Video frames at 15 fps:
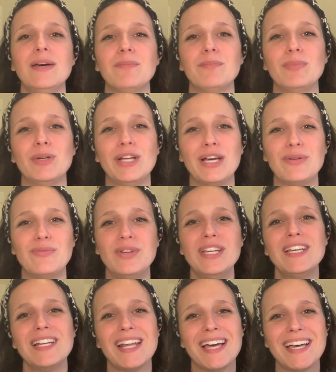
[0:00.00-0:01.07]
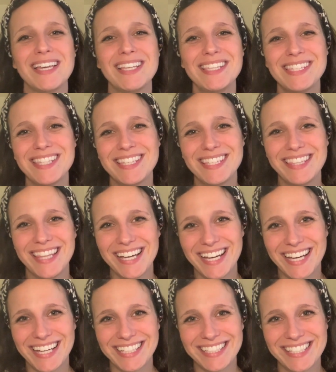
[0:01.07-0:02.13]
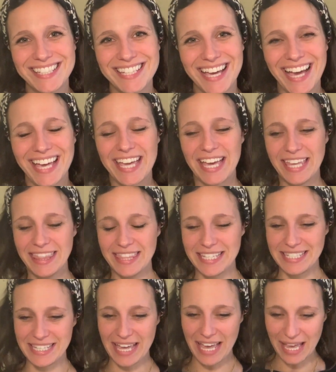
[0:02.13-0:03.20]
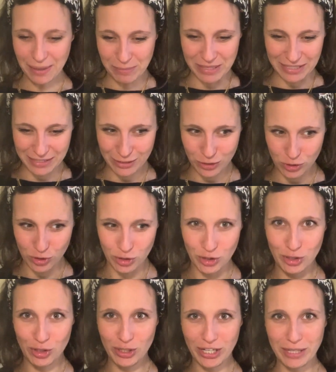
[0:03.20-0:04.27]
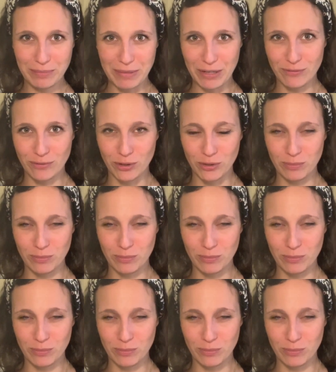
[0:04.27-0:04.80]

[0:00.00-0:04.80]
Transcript: But I realized that I had this habit to look at my phone,